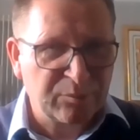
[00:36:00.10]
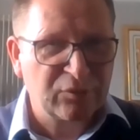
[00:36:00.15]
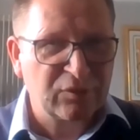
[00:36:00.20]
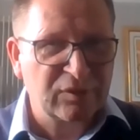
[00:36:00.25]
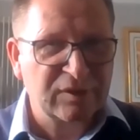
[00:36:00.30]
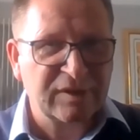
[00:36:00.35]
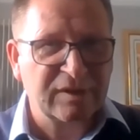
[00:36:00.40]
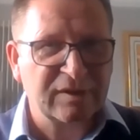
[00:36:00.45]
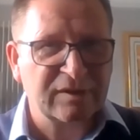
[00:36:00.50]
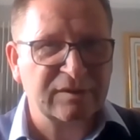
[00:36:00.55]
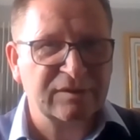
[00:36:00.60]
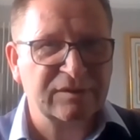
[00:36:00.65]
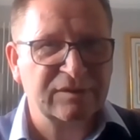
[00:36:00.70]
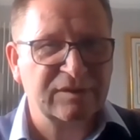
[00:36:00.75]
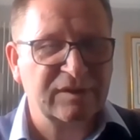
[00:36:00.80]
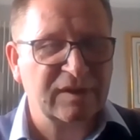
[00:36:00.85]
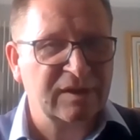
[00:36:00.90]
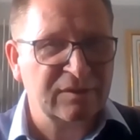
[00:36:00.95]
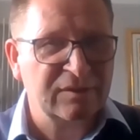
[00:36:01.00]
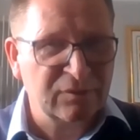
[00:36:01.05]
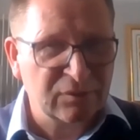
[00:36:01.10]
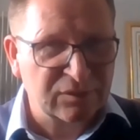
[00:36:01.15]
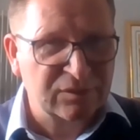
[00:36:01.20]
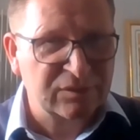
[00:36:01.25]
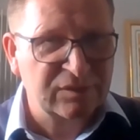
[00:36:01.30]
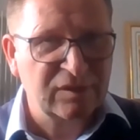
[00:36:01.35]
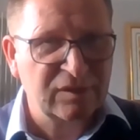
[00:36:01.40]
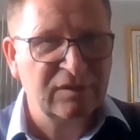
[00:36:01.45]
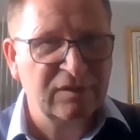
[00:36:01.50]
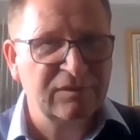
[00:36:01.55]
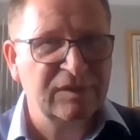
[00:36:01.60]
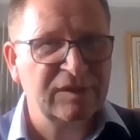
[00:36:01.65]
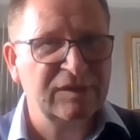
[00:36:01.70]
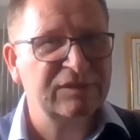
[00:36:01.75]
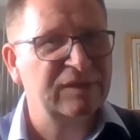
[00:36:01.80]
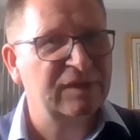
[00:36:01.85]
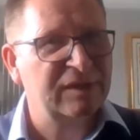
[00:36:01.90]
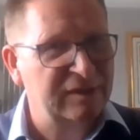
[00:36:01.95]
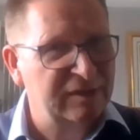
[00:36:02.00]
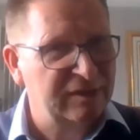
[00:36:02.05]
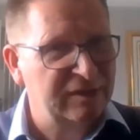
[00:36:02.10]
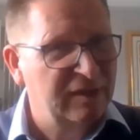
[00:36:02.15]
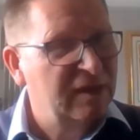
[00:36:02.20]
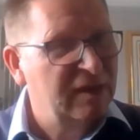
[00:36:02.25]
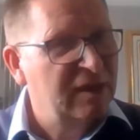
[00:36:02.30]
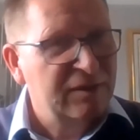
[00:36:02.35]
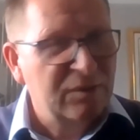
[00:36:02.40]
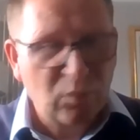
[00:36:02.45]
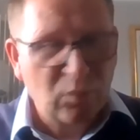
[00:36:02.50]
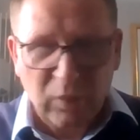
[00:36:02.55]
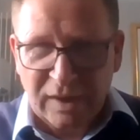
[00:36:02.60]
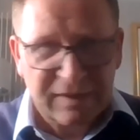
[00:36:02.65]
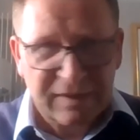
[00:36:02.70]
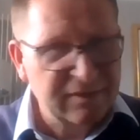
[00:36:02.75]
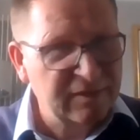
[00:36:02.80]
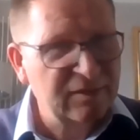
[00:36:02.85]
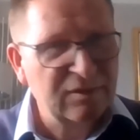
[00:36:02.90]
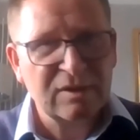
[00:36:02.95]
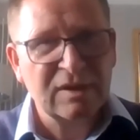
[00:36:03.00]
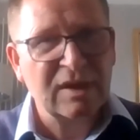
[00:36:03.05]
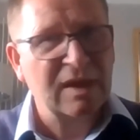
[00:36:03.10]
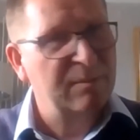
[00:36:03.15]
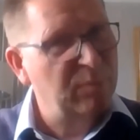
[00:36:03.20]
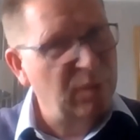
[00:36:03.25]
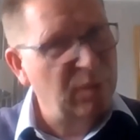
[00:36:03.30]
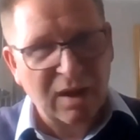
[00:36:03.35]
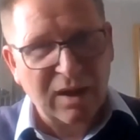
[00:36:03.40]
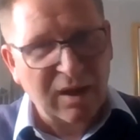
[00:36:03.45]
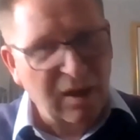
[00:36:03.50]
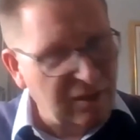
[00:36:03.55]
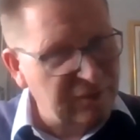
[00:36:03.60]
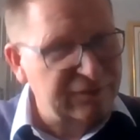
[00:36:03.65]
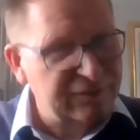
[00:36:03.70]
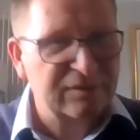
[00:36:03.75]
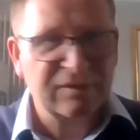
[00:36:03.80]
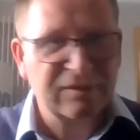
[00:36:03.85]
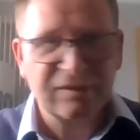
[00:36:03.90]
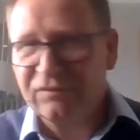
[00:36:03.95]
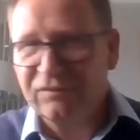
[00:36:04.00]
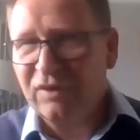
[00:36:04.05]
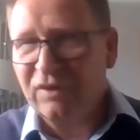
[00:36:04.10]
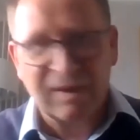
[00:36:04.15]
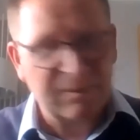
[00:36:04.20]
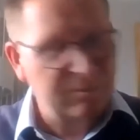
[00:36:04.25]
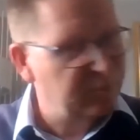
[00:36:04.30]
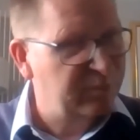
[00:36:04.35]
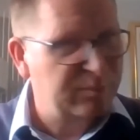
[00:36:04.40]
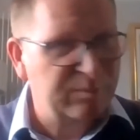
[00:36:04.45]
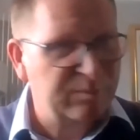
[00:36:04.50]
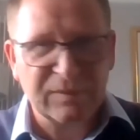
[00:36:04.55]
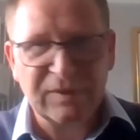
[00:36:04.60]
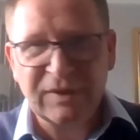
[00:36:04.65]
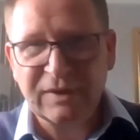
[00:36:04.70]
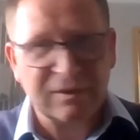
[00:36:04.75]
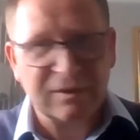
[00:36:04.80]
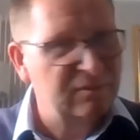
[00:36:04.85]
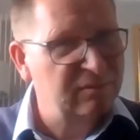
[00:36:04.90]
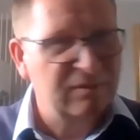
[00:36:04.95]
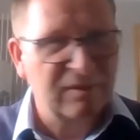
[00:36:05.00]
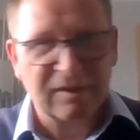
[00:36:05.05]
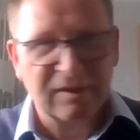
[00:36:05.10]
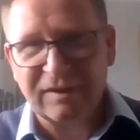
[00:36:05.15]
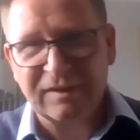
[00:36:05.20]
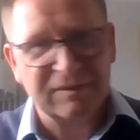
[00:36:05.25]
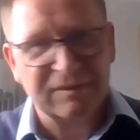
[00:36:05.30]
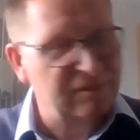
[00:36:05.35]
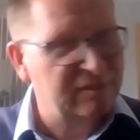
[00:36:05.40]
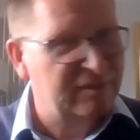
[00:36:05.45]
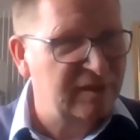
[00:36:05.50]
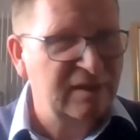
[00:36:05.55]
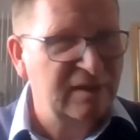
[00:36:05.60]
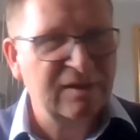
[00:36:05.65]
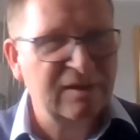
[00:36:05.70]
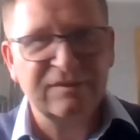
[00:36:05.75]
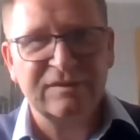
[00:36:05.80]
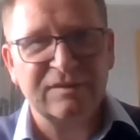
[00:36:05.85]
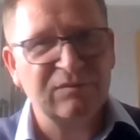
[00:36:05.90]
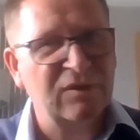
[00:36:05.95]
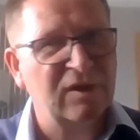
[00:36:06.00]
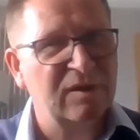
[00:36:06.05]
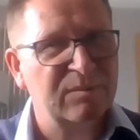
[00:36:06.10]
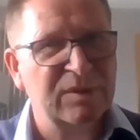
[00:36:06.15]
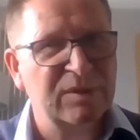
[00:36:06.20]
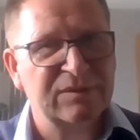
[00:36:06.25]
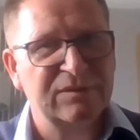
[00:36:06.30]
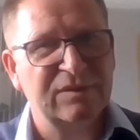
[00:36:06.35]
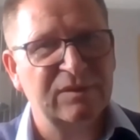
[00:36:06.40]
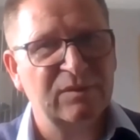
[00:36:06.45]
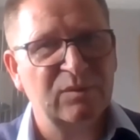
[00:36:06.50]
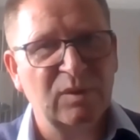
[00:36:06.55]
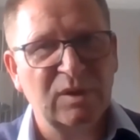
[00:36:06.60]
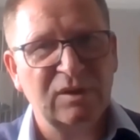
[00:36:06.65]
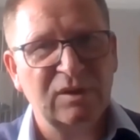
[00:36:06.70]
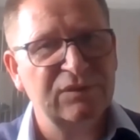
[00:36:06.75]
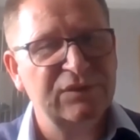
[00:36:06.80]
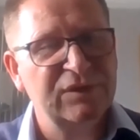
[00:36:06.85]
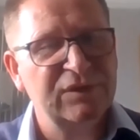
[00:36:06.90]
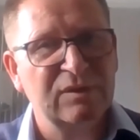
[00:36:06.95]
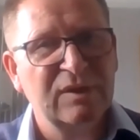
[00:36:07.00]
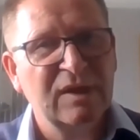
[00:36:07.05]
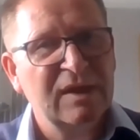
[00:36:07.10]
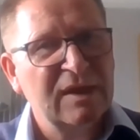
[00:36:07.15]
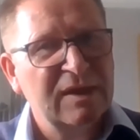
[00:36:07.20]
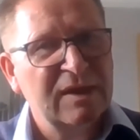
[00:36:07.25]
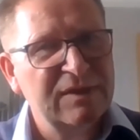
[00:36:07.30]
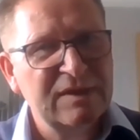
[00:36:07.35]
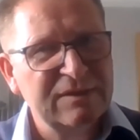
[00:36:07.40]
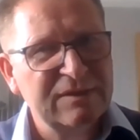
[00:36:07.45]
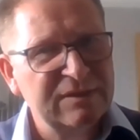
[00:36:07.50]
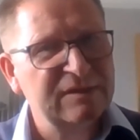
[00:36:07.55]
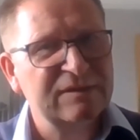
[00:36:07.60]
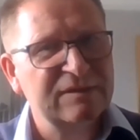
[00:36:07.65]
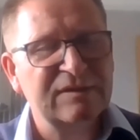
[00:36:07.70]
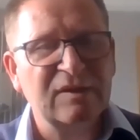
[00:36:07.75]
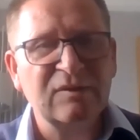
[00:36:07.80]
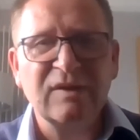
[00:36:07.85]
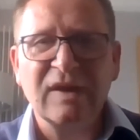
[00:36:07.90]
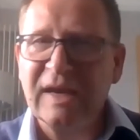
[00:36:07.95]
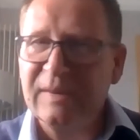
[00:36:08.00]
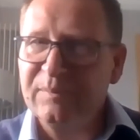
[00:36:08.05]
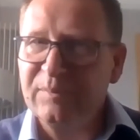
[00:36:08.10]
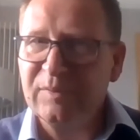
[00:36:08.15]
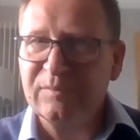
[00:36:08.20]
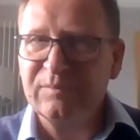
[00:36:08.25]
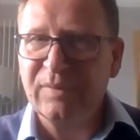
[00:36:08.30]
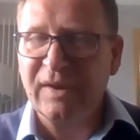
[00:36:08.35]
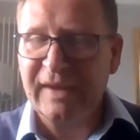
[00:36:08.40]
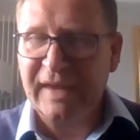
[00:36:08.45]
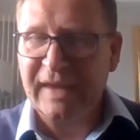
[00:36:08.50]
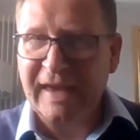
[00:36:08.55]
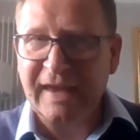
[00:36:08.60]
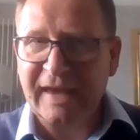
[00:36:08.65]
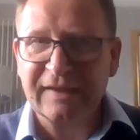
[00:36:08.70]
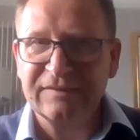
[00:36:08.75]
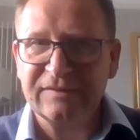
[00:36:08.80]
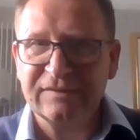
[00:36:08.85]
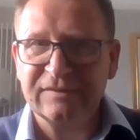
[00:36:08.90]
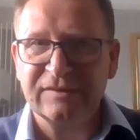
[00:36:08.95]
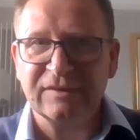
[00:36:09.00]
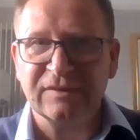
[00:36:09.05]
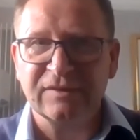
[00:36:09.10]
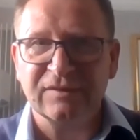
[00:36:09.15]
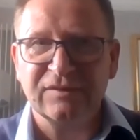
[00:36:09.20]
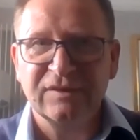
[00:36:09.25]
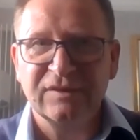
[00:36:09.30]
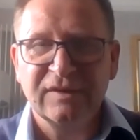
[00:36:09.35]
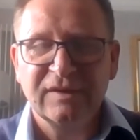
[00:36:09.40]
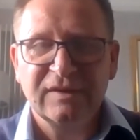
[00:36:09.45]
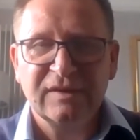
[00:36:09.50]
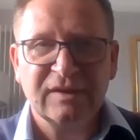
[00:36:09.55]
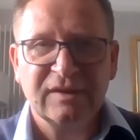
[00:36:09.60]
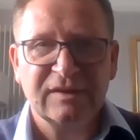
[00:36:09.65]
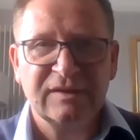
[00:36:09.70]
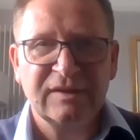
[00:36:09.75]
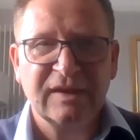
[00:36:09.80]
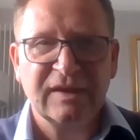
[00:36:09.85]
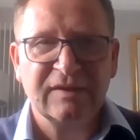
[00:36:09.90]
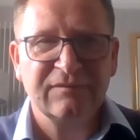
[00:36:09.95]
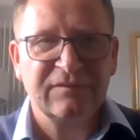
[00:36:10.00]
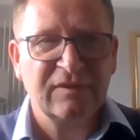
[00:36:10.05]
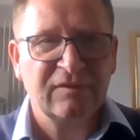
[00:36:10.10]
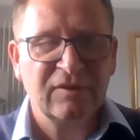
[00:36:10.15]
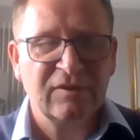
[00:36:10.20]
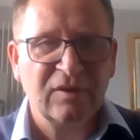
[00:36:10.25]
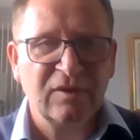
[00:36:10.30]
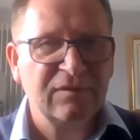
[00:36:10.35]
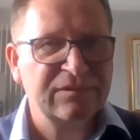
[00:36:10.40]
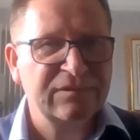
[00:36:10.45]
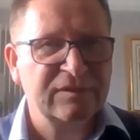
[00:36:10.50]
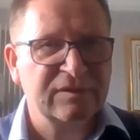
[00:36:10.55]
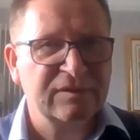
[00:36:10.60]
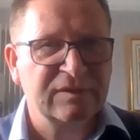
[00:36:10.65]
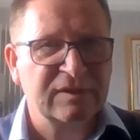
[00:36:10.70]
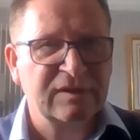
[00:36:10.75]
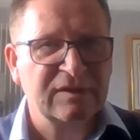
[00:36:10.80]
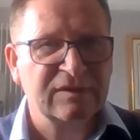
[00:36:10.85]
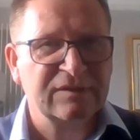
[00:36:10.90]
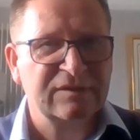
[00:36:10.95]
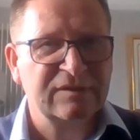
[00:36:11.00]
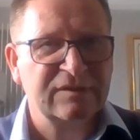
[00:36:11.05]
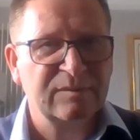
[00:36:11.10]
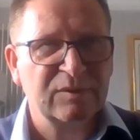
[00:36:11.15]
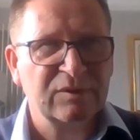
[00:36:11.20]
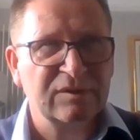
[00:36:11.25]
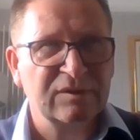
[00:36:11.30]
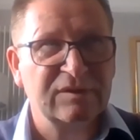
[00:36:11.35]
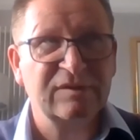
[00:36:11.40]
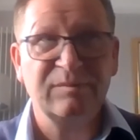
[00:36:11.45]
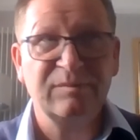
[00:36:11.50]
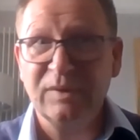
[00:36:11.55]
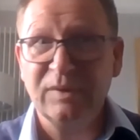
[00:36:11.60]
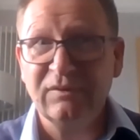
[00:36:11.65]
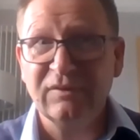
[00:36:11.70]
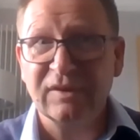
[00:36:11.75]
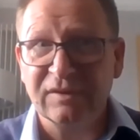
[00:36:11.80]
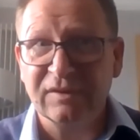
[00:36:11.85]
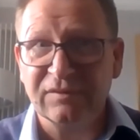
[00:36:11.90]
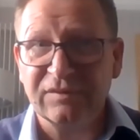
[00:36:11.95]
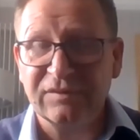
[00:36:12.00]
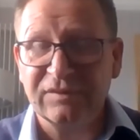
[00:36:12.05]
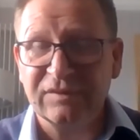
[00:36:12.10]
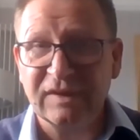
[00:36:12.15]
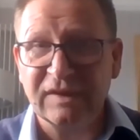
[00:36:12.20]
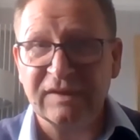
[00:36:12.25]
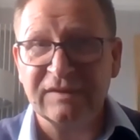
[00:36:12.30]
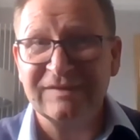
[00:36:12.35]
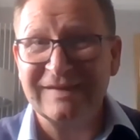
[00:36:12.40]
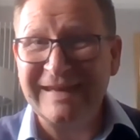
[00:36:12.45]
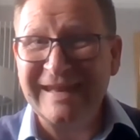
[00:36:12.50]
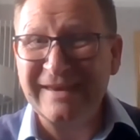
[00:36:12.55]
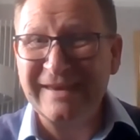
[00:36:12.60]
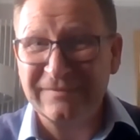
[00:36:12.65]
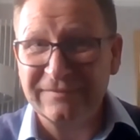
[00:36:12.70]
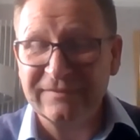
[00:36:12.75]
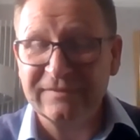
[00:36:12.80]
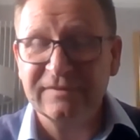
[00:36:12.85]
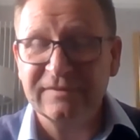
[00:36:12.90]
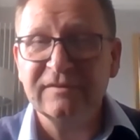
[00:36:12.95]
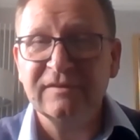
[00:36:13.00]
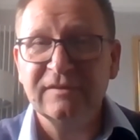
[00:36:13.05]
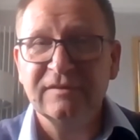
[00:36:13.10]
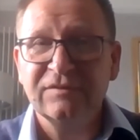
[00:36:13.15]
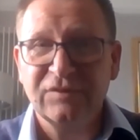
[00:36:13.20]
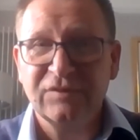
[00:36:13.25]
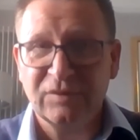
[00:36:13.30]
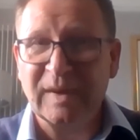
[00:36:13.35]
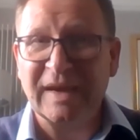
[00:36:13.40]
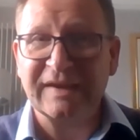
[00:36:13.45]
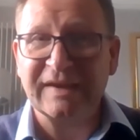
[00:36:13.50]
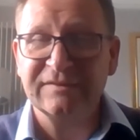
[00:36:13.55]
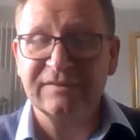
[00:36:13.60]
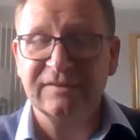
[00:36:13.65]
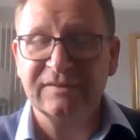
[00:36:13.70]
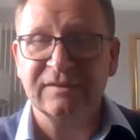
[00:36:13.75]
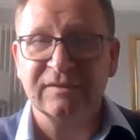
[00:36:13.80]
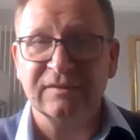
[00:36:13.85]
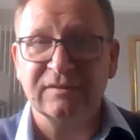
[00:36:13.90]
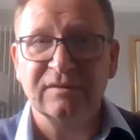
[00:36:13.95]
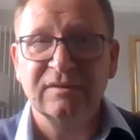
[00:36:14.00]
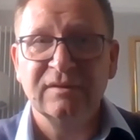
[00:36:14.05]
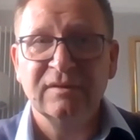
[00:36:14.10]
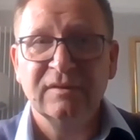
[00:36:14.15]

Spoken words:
products and your service and the way that you get parts to the right, you know, dealers in right bits of the world, you know, these things don't happen by accident, and yet very often the customer experience is left to accident.